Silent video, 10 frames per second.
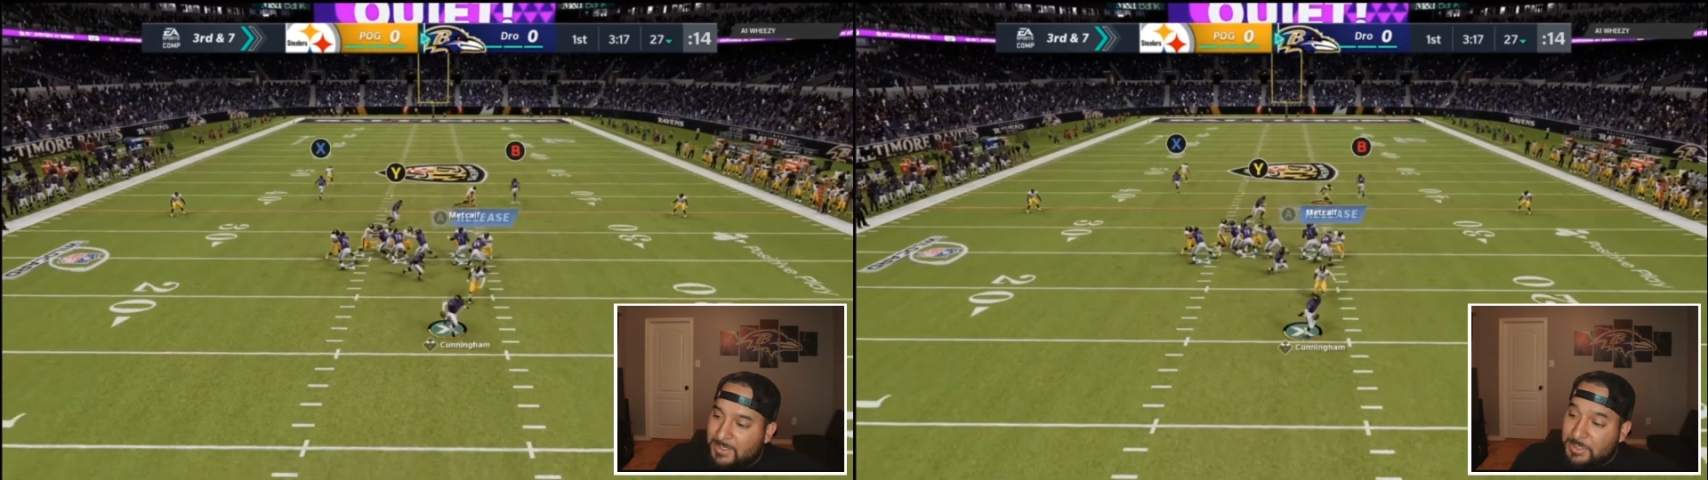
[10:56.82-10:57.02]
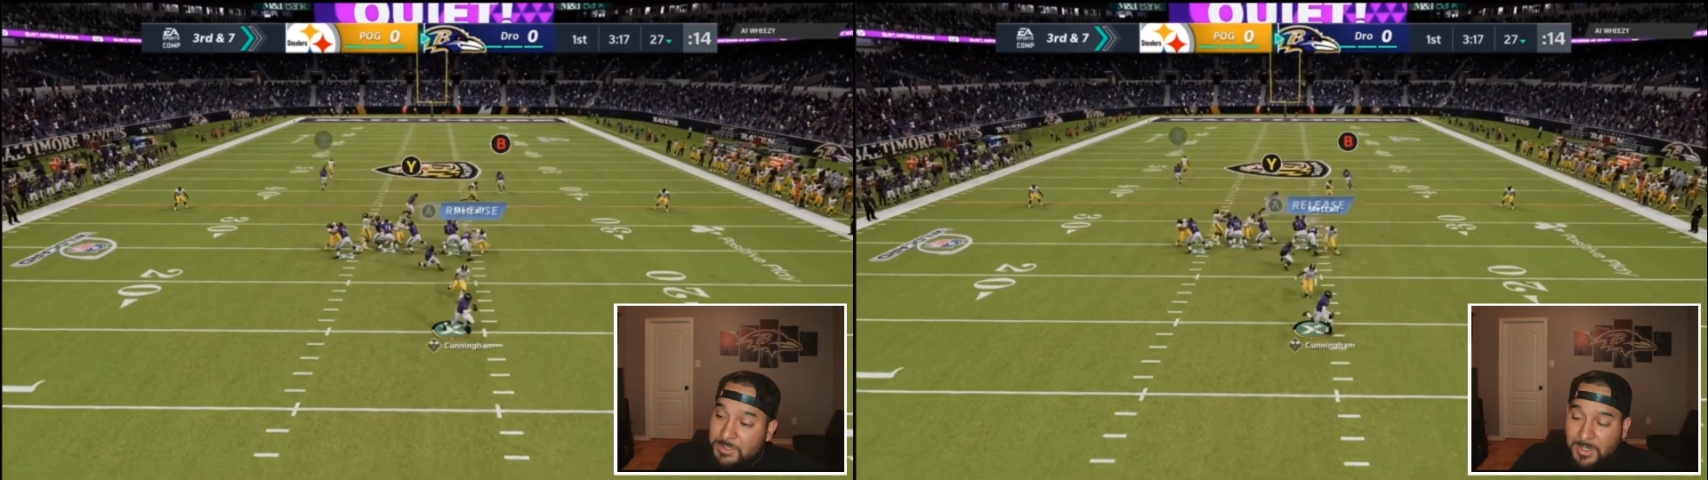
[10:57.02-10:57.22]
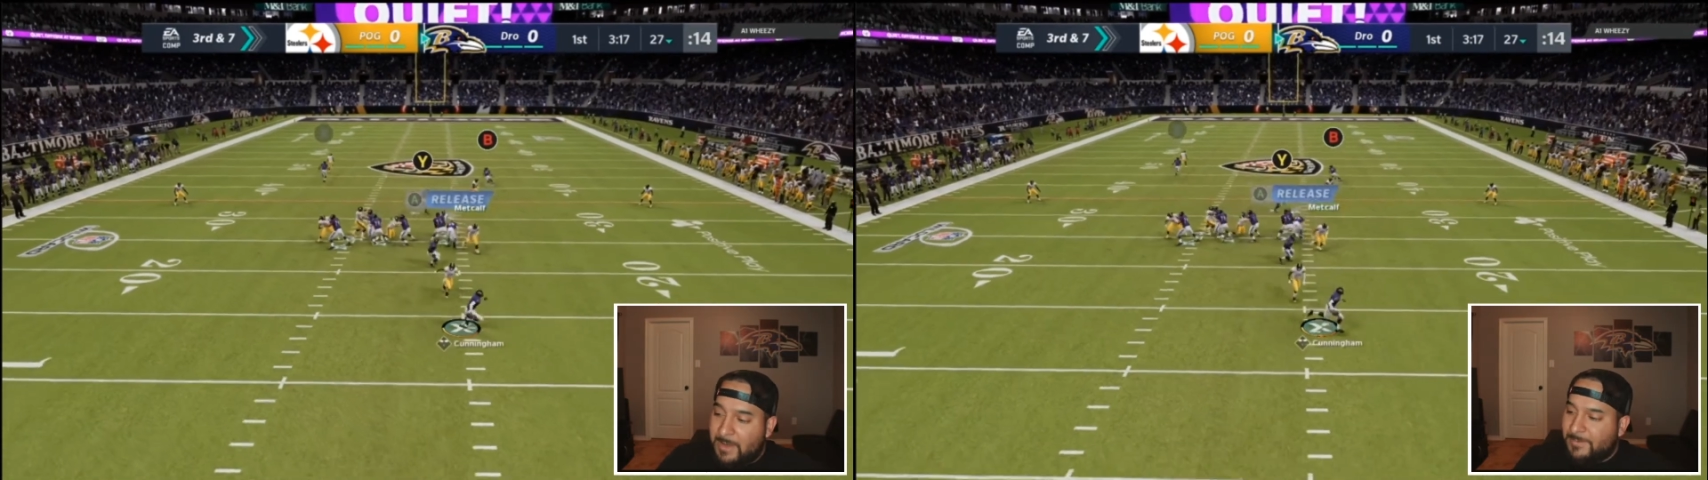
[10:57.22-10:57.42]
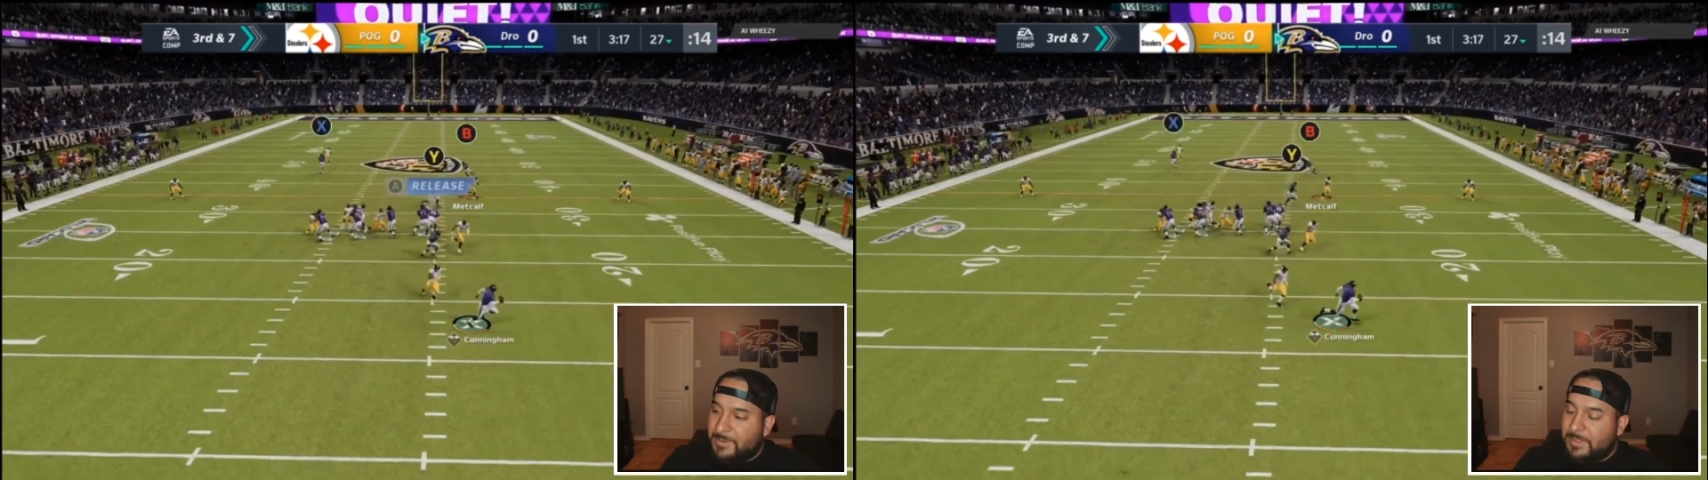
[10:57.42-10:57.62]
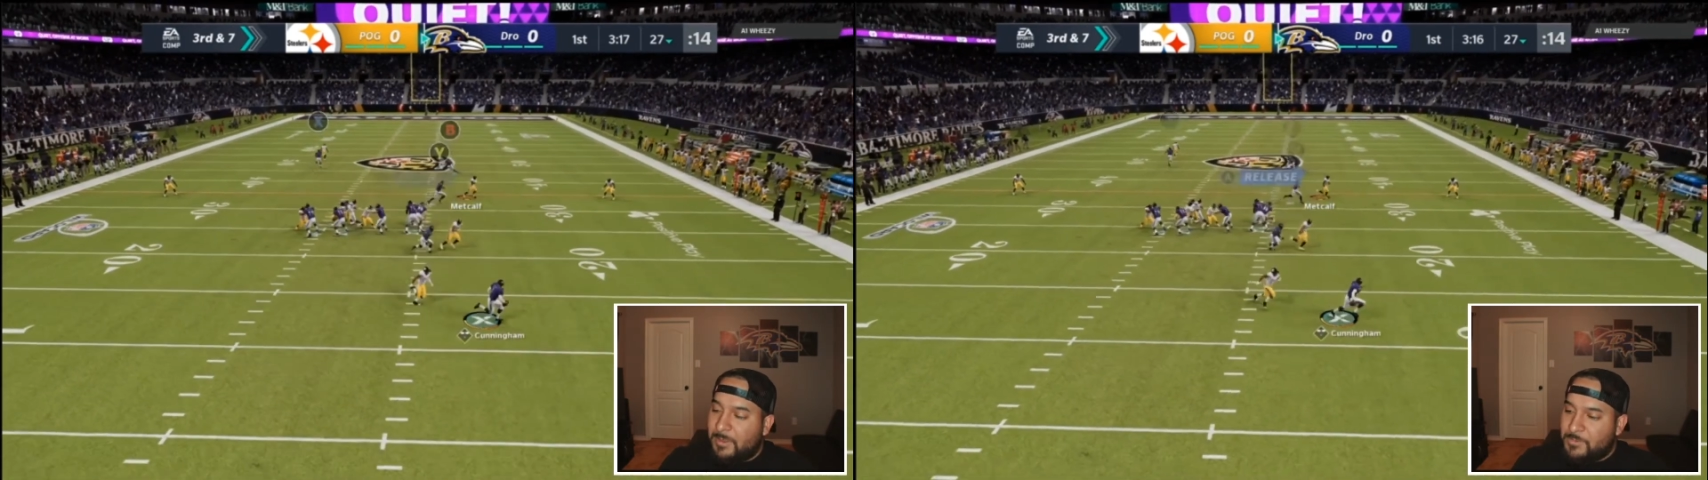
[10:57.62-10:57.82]
shutting
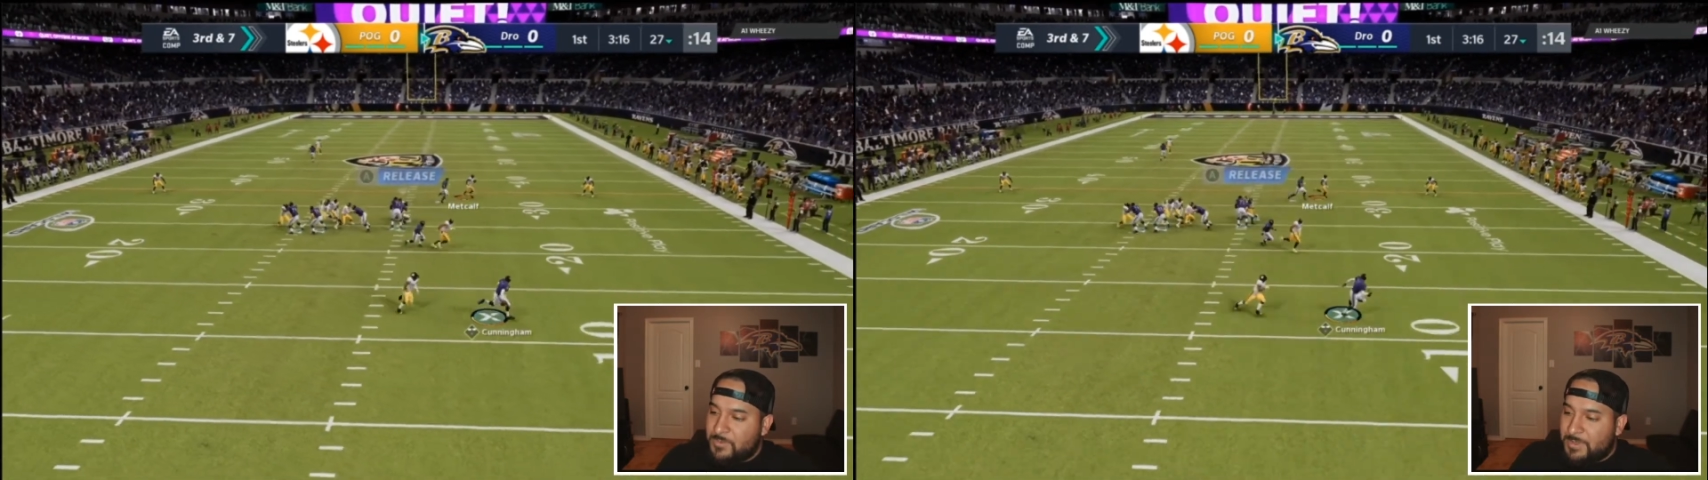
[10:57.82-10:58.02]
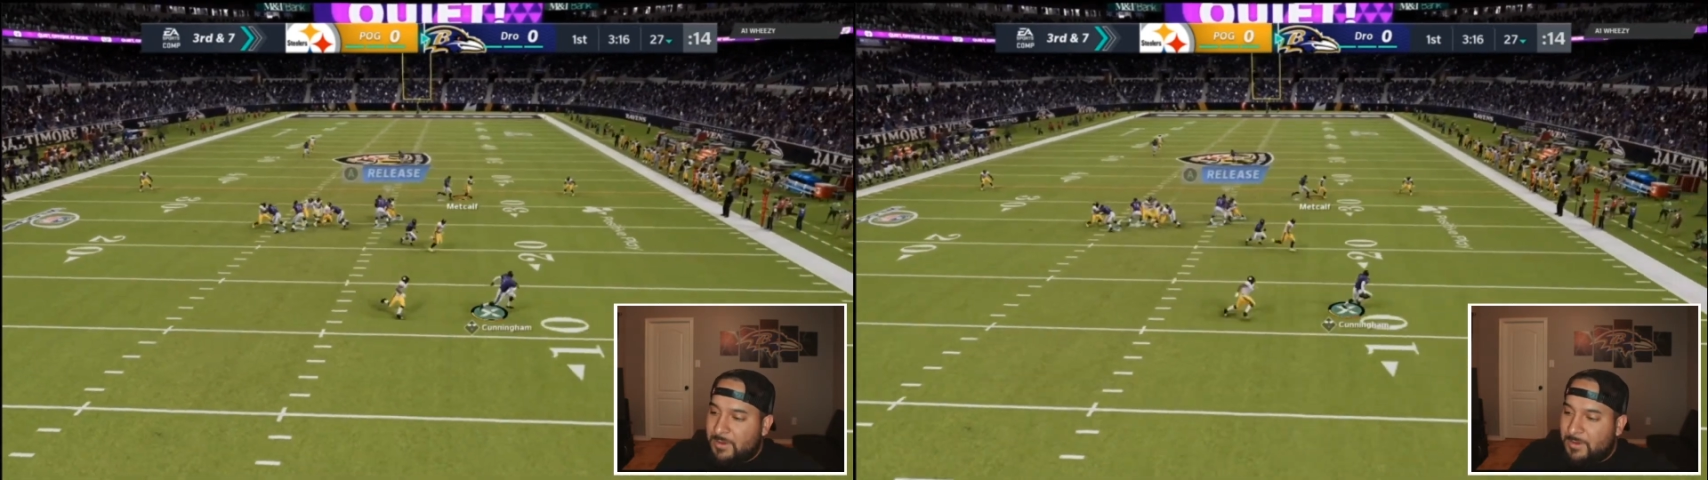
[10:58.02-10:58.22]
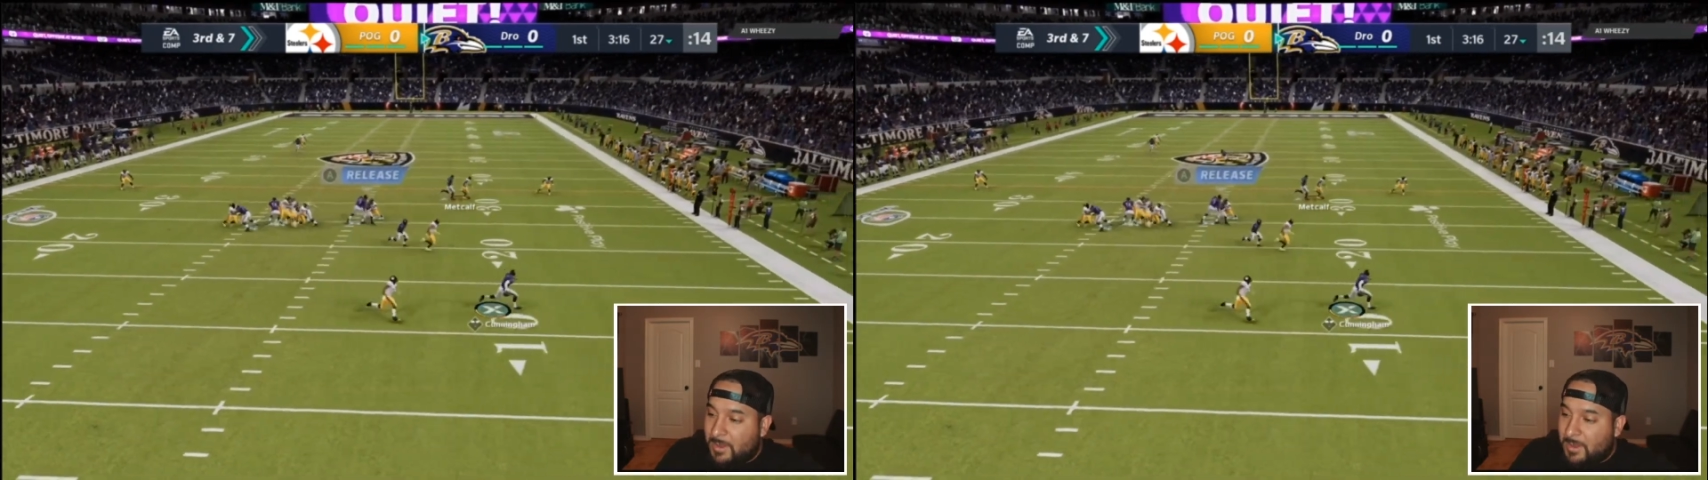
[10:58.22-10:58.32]
everything I'm doing down.